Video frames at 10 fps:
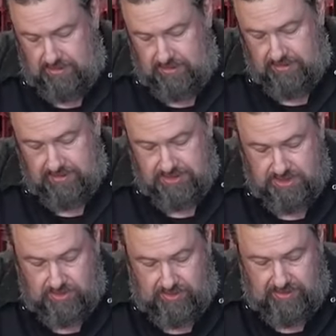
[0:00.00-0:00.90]
get this
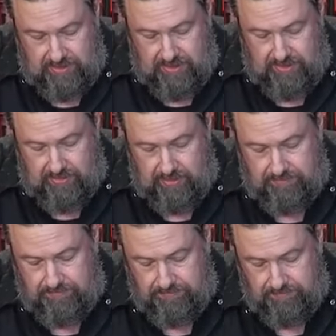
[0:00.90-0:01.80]
joined together.
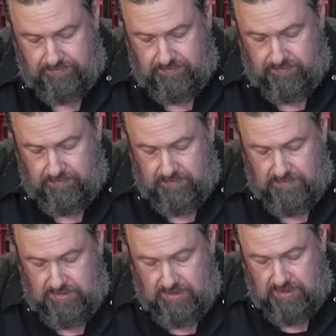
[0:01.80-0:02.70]

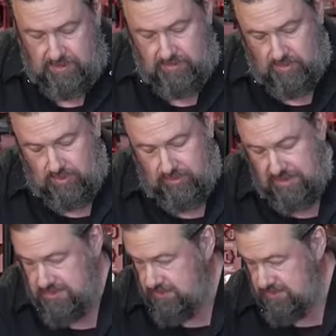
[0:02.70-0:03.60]
What I'm
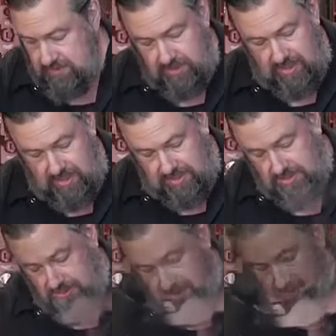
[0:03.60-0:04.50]
going to do is I'm going to actually